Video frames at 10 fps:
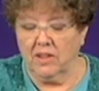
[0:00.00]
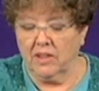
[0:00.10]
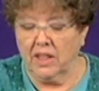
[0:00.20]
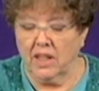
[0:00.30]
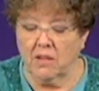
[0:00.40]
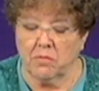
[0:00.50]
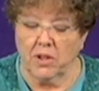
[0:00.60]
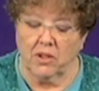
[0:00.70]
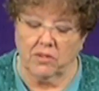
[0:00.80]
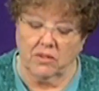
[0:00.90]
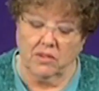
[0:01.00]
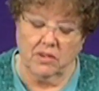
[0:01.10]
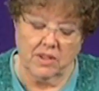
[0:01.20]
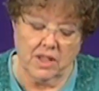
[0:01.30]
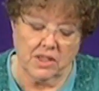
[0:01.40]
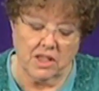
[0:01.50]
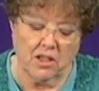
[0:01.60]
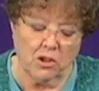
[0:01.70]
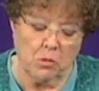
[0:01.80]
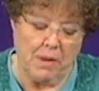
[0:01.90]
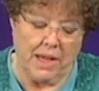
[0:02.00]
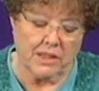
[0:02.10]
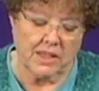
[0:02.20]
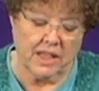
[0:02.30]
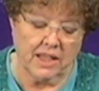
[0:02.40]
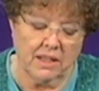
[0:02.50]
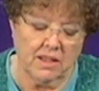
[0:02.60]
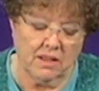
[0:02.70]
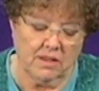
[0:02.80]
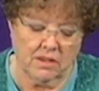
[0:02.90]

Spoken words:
Again, I'm going to dust it on the back side.